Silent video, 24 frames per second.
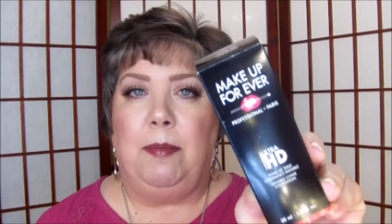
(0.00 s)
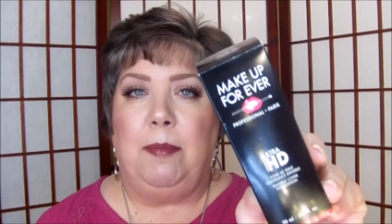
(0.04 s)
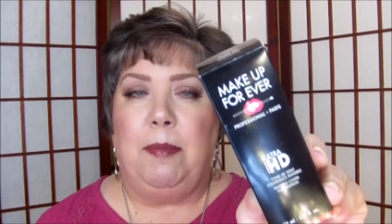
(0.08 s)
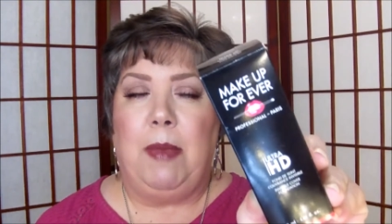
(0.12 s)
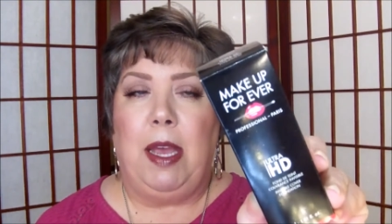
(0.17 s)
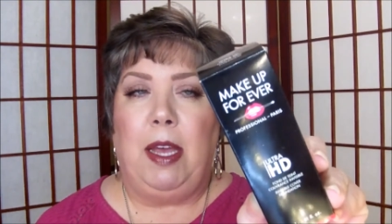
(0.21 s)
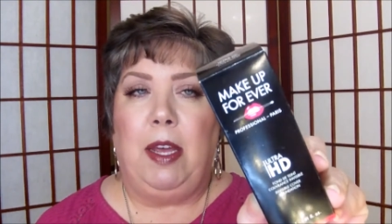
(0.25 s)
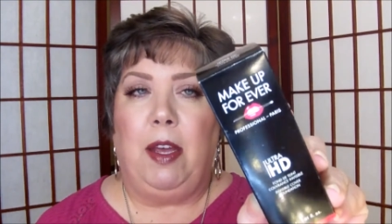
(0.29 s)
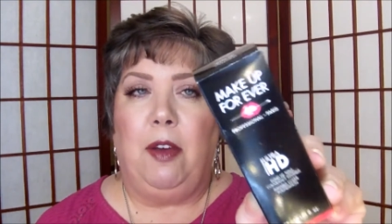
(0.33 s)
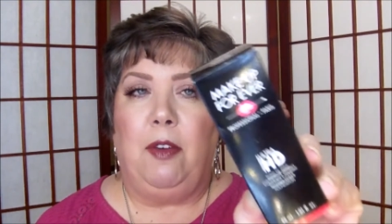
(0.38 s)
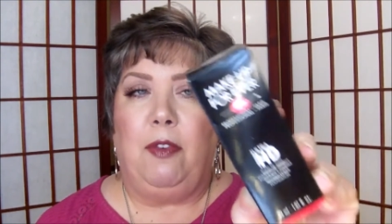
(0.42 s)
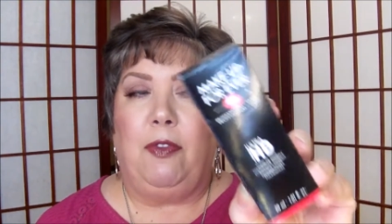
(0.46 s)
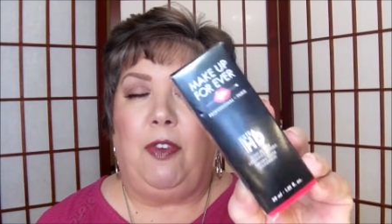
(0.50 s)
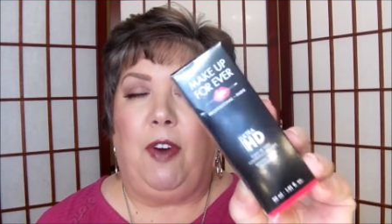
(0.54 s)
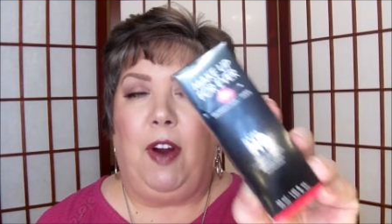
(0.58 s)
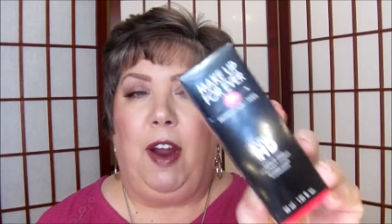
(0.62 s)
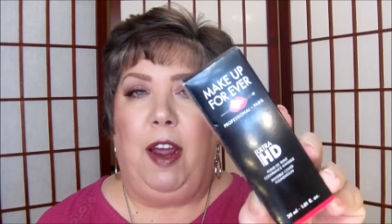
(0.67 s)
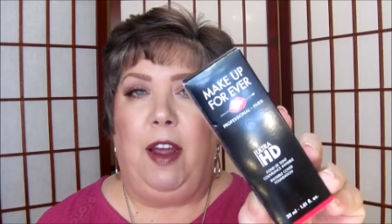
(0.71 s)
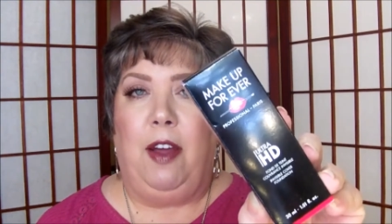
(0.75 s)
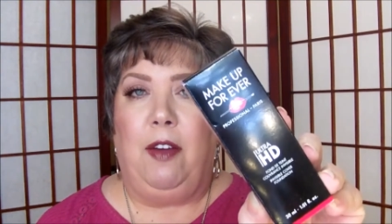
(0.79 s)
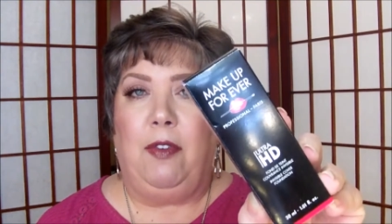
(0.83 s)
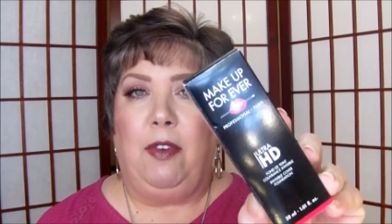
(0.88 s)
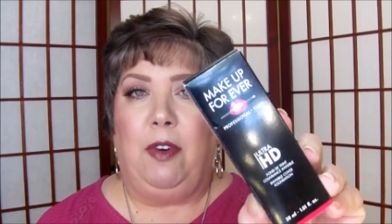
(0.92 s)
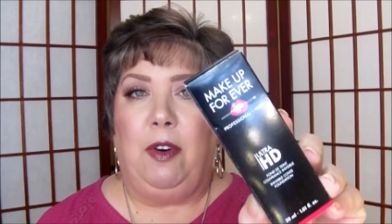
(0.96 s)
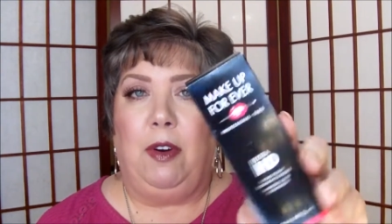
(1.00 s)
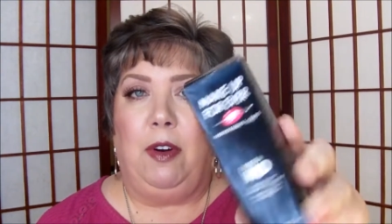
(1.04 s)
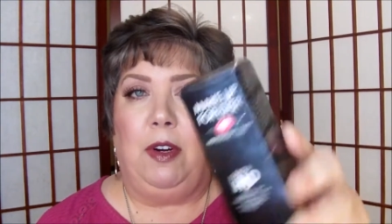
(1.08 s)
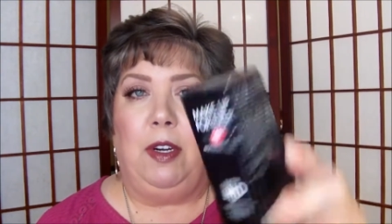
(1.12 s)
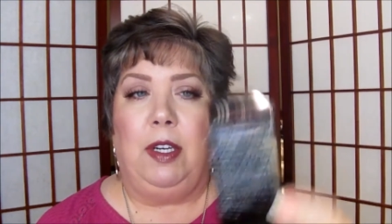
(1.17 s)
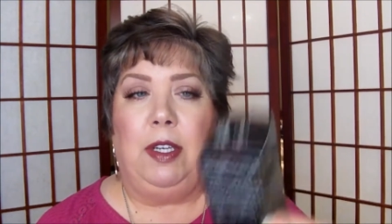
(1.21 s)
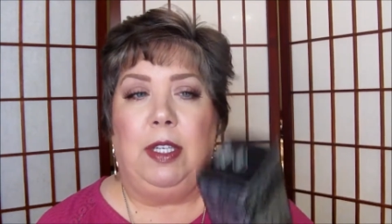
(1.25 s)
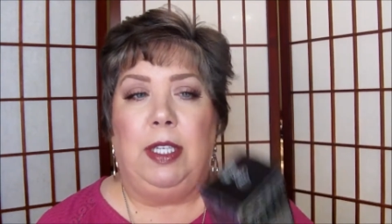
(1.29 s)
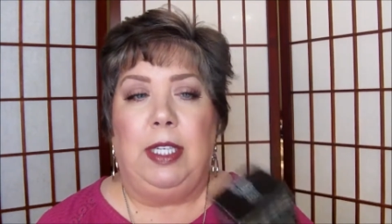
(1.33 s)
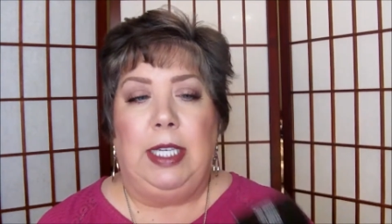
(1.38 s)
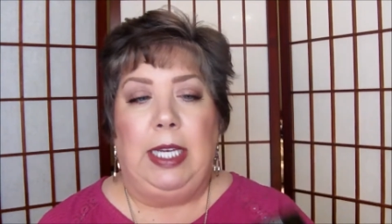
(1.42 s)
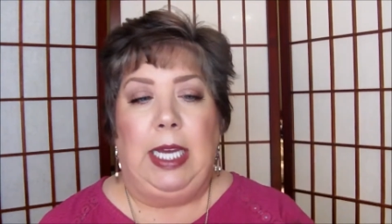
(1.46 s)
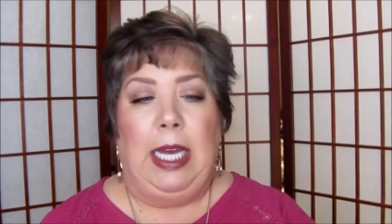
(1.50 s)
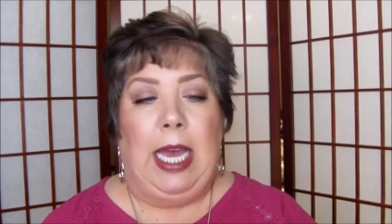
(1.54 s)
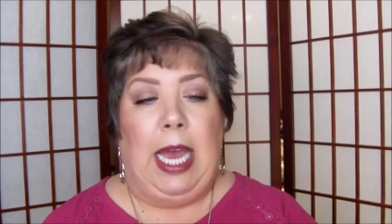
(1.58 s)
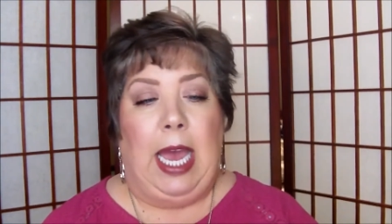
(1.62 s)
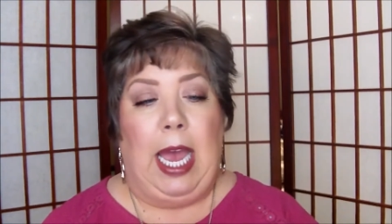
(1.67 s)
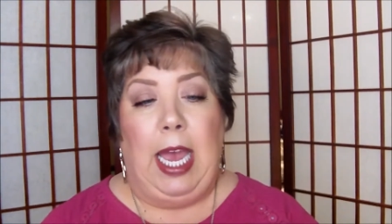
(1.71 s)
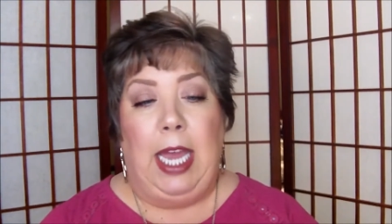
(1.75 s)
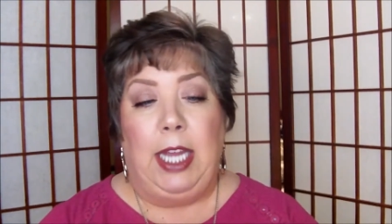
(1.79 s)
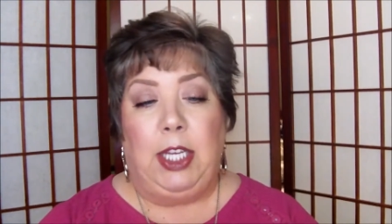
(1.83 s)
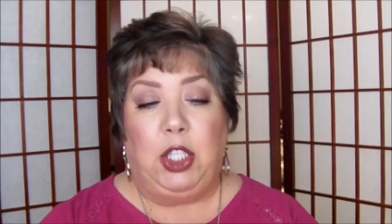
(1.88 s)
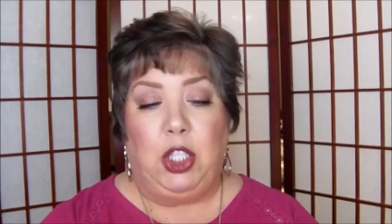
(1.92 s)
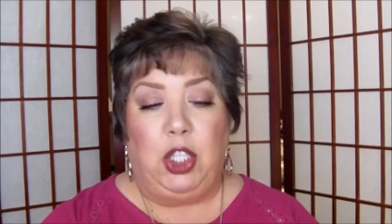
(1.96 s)
Makeup Forever
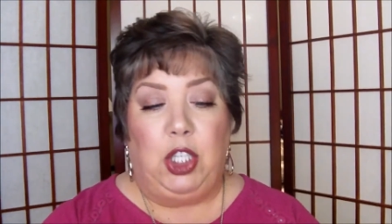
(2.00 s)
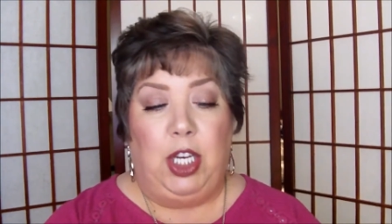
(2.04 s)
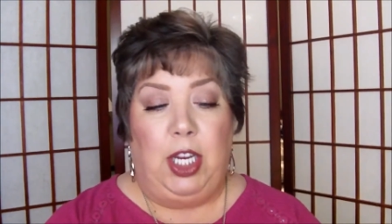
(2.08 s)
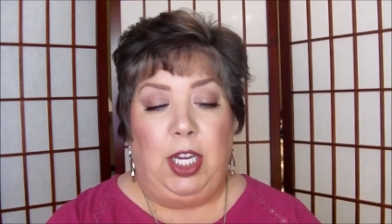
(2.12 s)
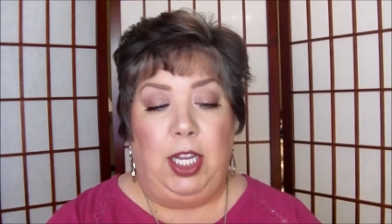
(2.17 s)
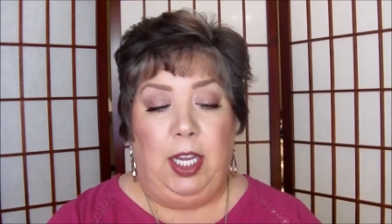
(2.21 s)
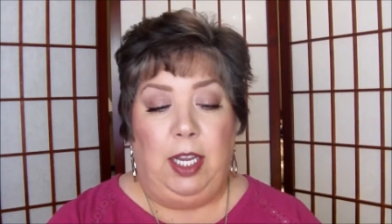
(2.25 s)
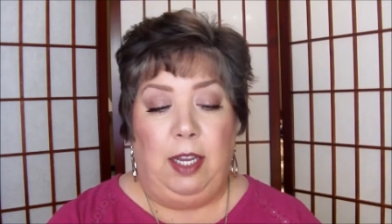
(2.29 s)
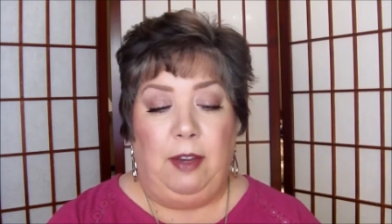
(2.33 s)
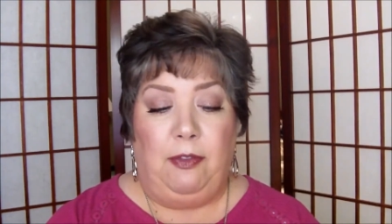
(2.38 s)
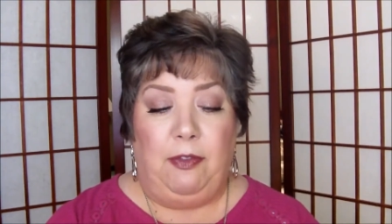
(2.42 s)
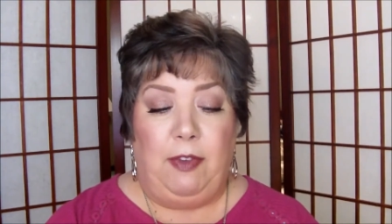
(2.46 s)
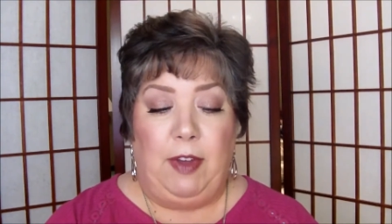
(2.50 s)
HD